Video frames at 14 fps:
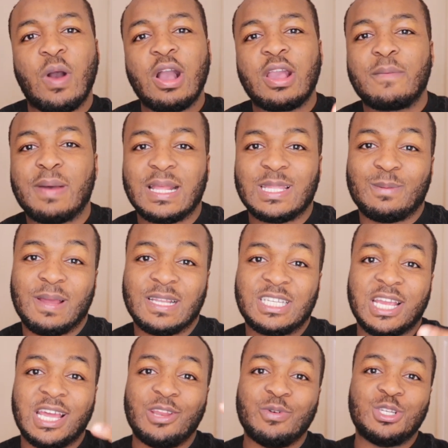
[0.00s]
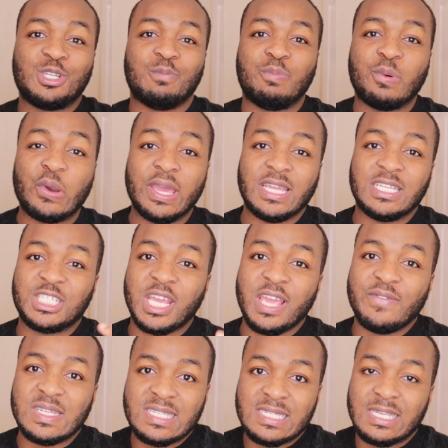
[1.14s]
welcome back to my channel. It's your boy
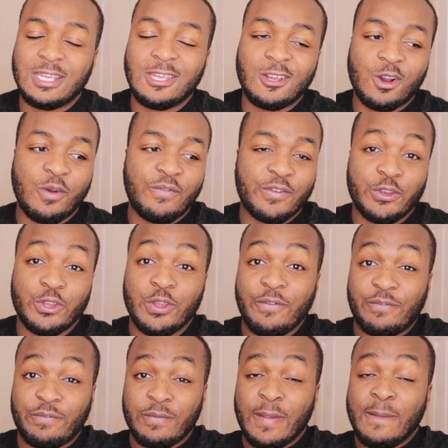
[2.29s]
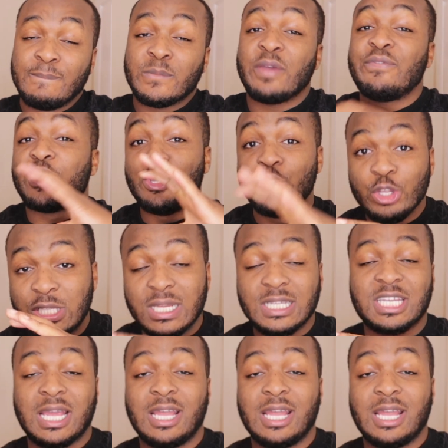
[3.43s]
JVceo. If you're new to the